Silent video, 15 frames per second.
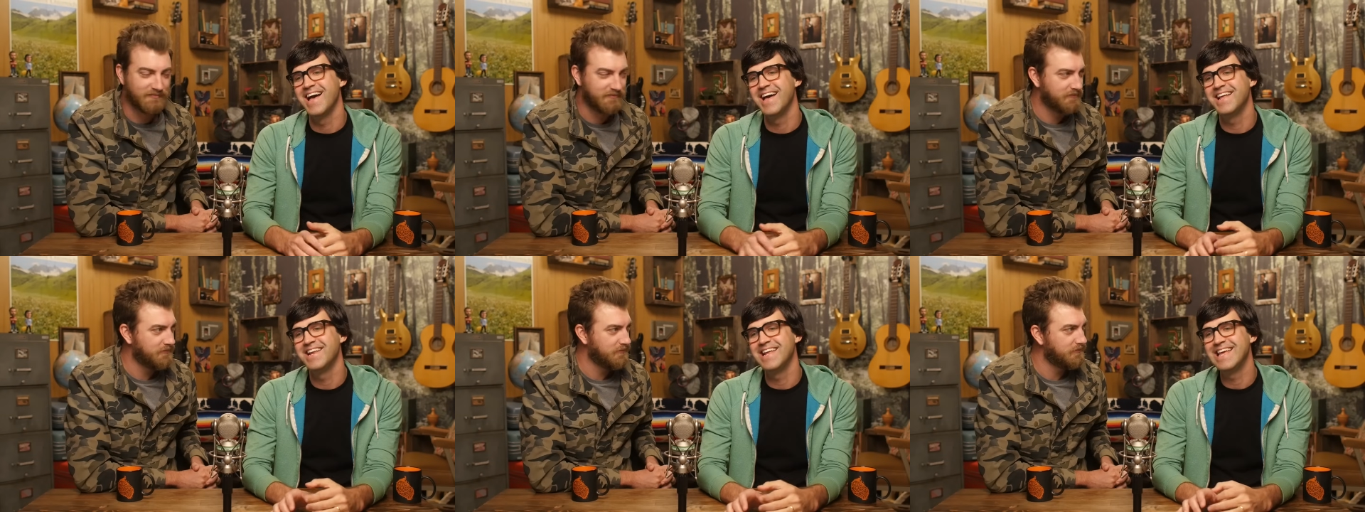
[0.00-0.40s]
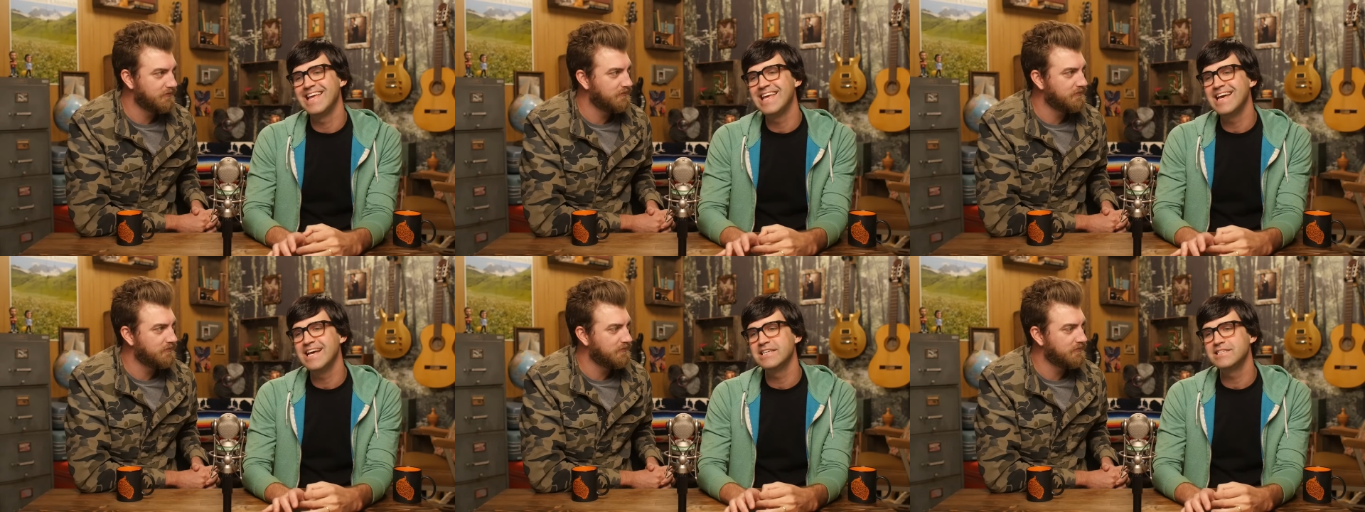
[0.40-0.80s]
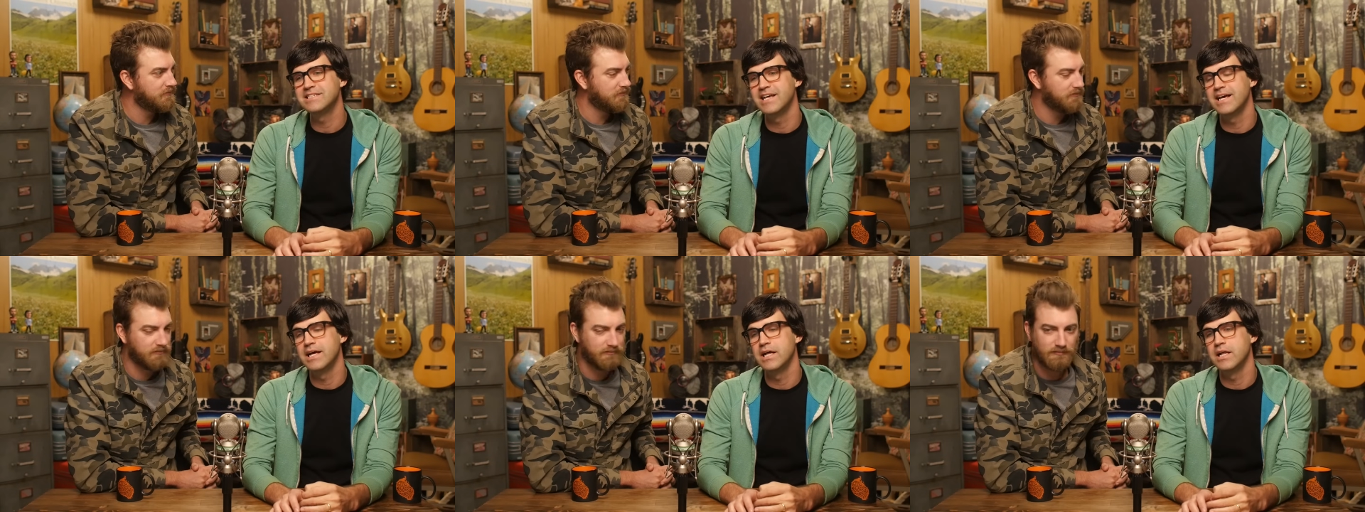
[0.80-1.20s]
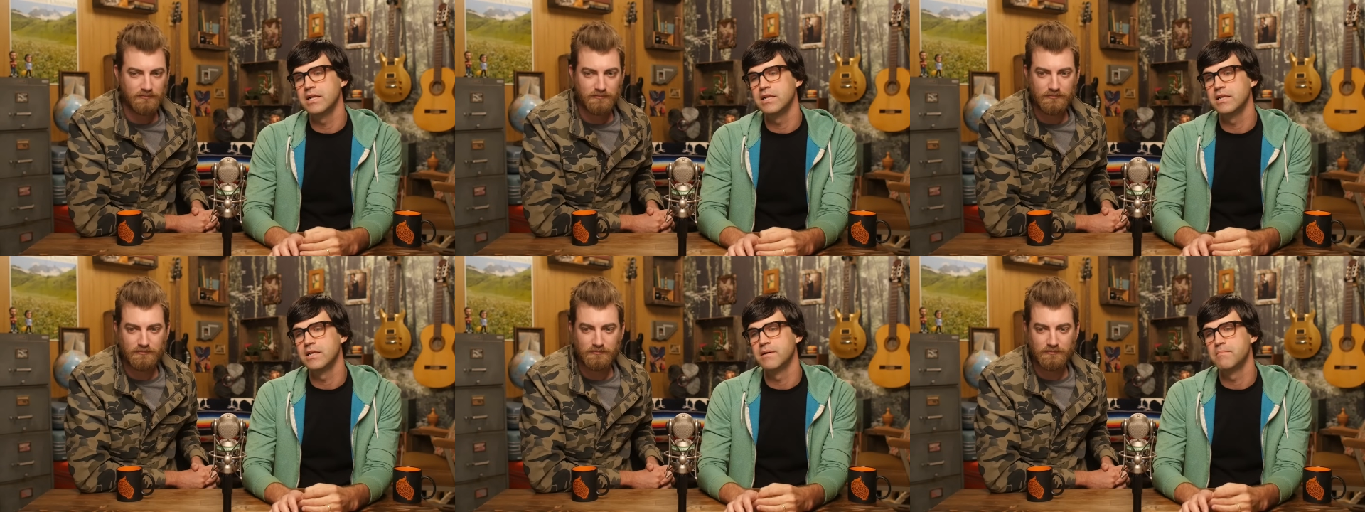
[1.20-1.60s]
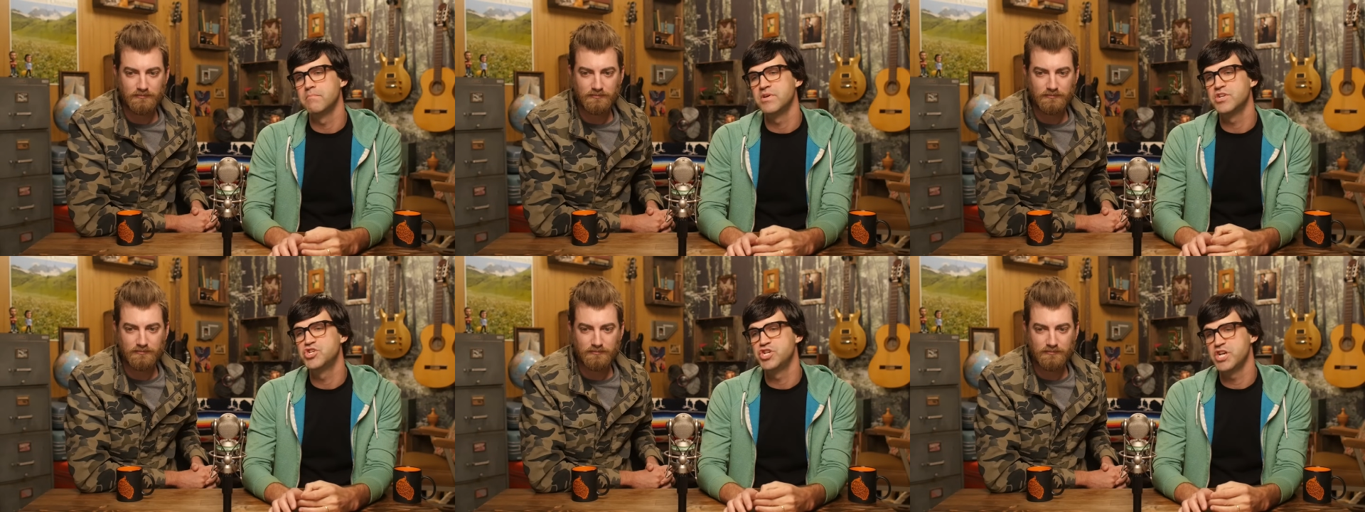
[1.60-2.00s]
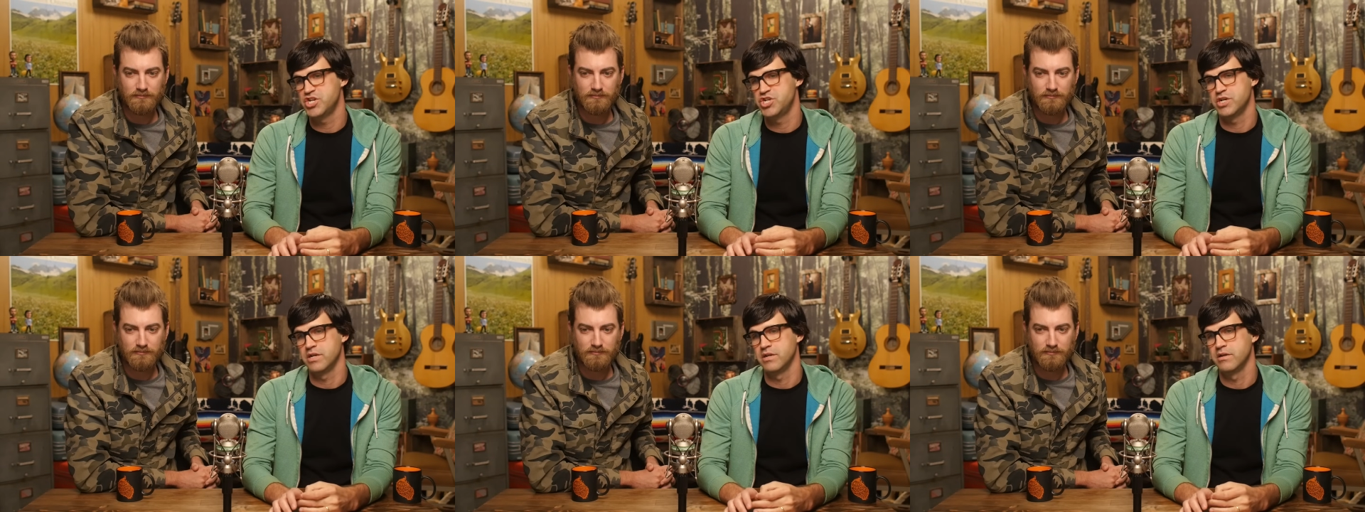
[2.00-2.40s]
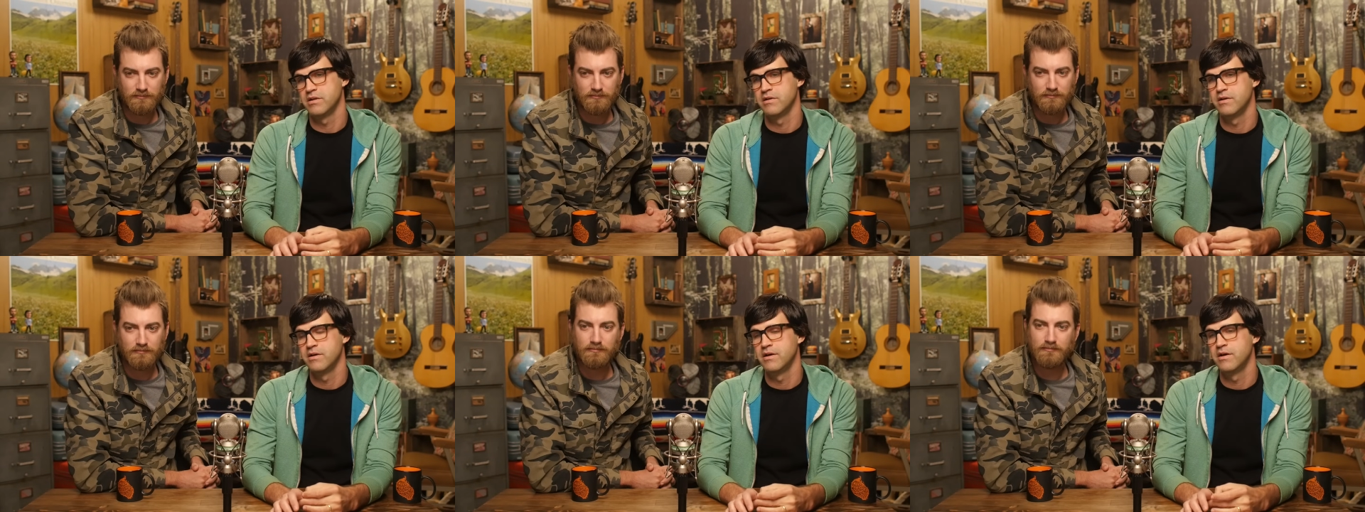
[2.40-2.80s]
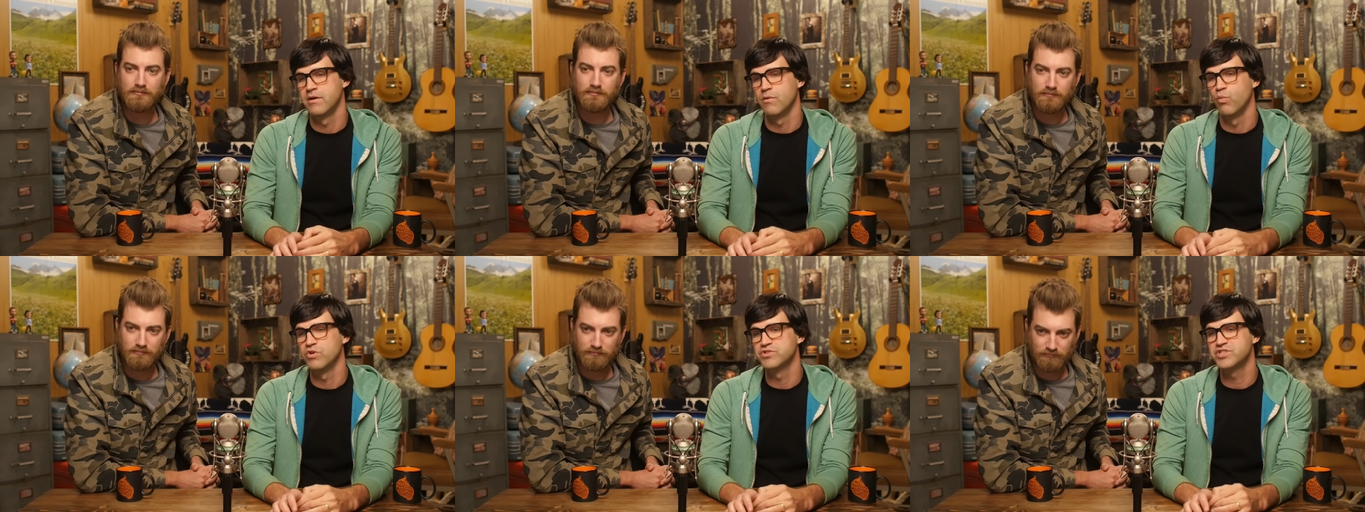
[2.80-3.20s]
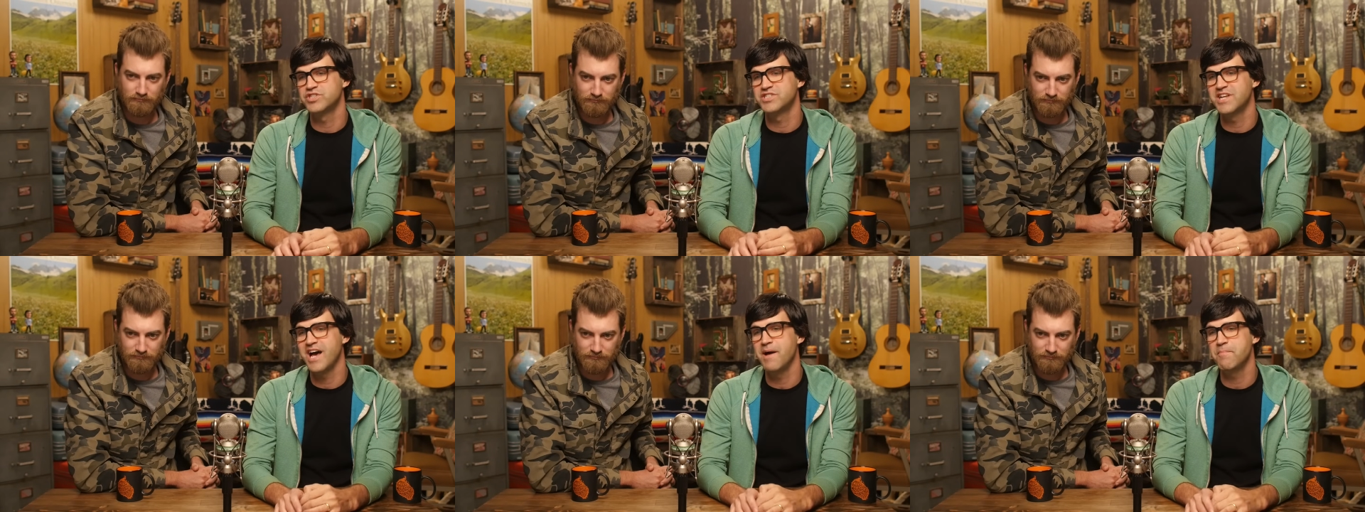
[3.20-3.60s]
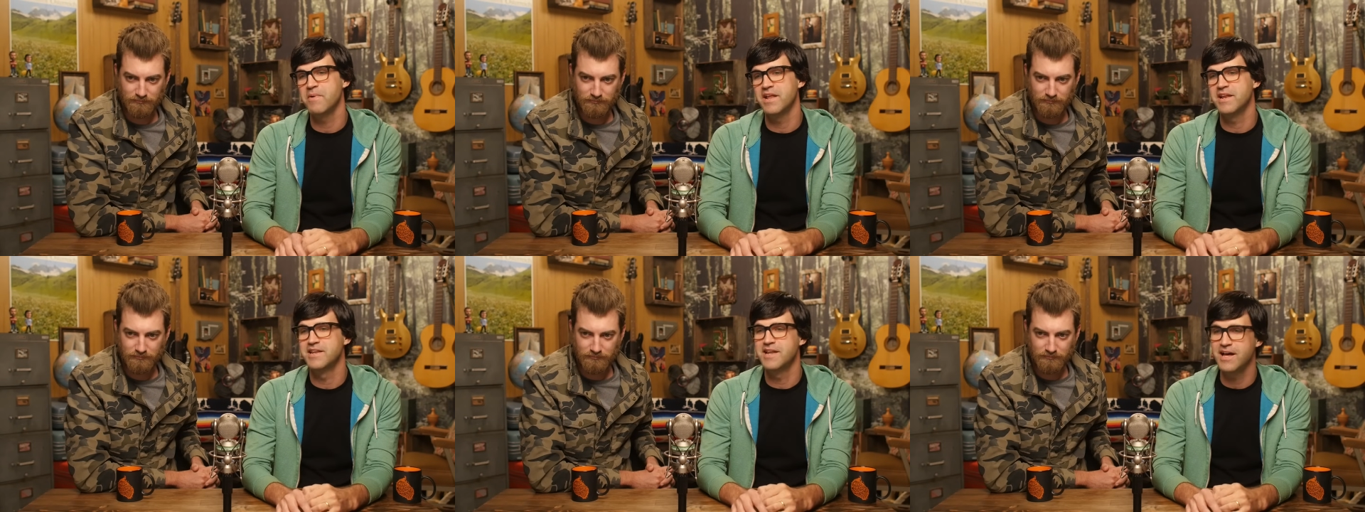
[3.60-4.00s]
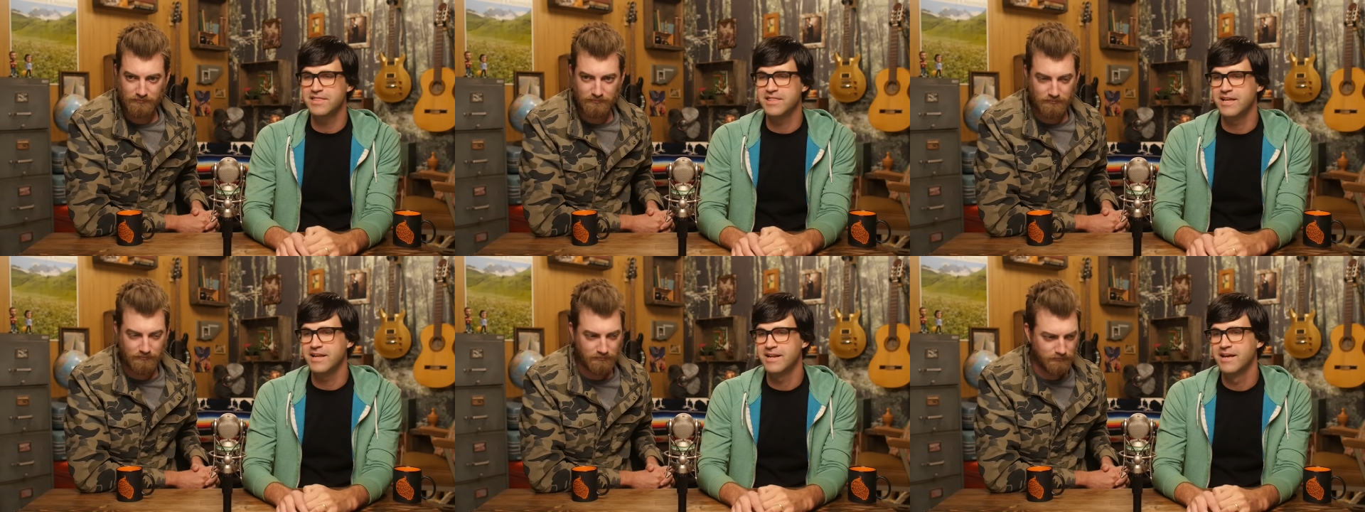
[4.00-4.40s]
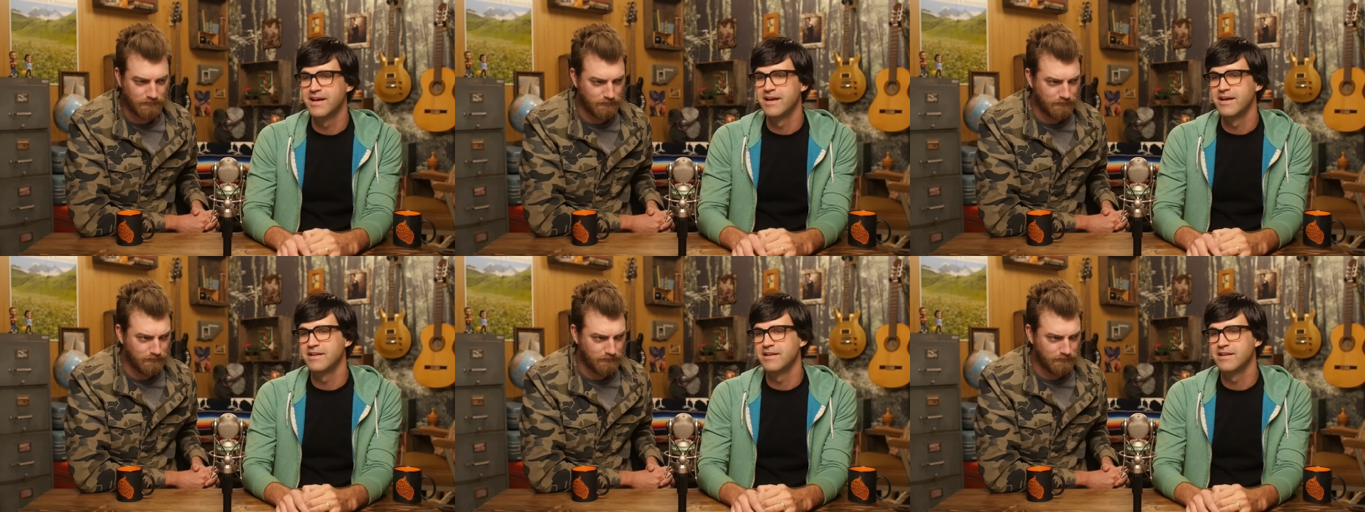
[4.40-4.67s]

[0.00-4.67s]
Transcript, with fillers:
Speaker 1: An ESL magician will stop at nothing